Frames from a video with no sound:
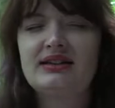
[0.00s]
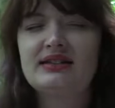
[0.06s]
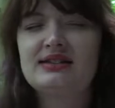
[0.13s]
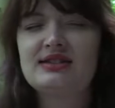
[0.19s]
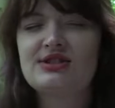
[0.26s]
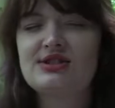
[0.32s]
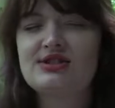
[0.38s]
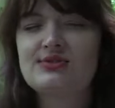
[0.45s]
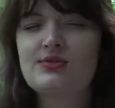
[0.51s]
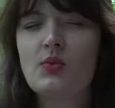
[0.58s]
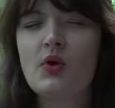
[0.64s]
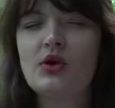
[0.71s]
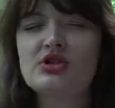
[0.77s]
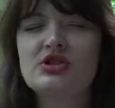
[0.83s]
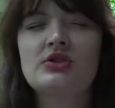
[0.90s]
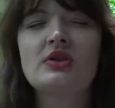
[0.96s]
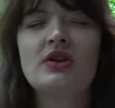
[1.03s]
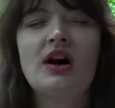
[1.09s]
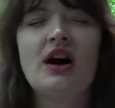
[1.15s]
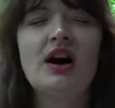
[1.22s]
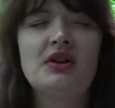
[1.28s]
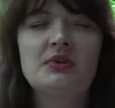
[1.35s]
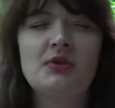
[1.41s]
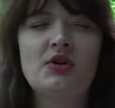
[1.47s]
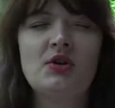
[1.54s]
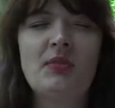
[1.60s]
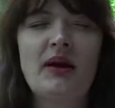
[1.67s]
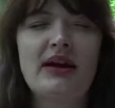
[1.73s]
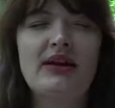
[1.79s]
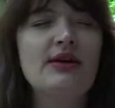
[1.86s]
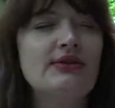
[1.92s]
just watching all her hard work
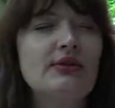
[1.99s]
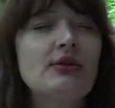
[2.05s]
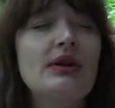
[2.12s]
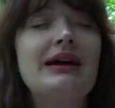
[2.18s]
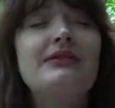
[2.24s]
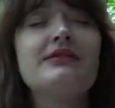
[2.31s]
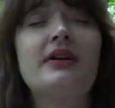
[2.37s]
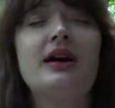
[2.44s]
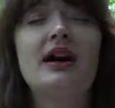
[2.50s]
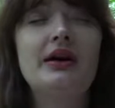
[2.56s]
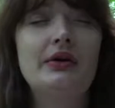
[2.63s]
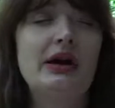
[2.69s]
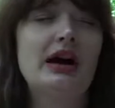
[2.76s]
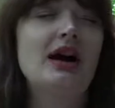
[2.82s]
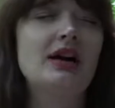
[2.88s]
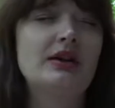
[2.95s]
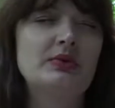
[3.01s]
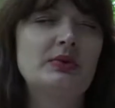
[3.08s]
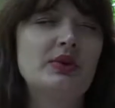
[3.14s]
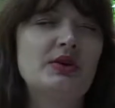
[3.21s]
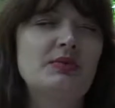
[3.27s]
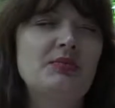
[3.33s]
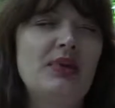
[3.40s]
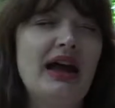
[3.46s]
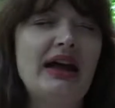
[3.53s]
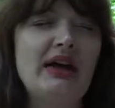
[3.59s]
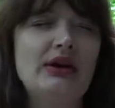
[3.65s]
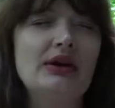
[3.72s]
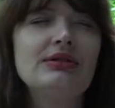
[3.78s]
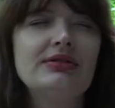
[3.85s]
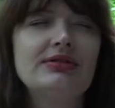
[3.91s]
pay off, all our hard work pay off.